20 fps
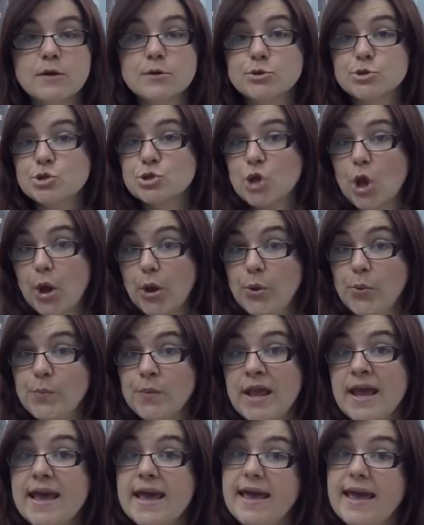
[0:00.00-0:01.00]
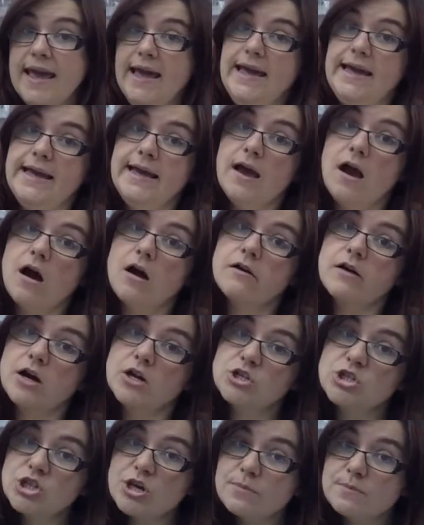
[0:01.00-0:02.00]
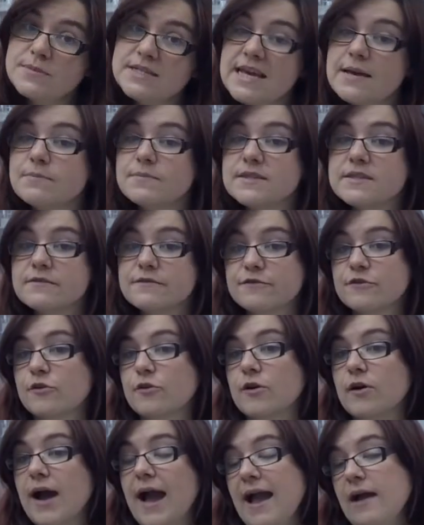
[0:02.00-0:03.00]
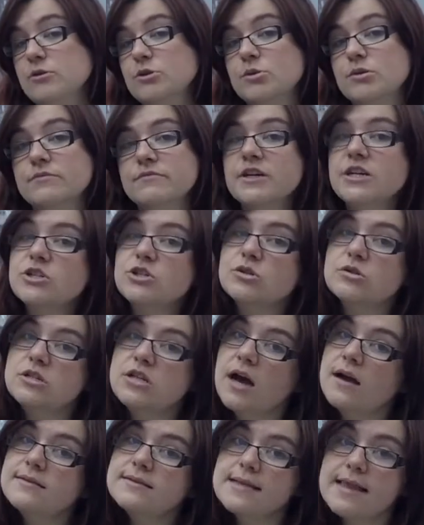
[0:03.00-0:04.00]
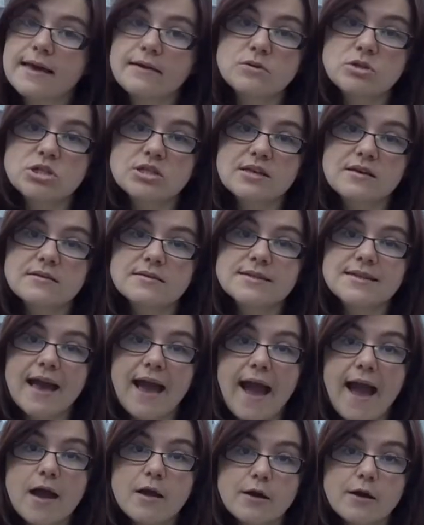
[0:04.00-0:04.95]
So, here are our top tips for how to enrich your child's language skills at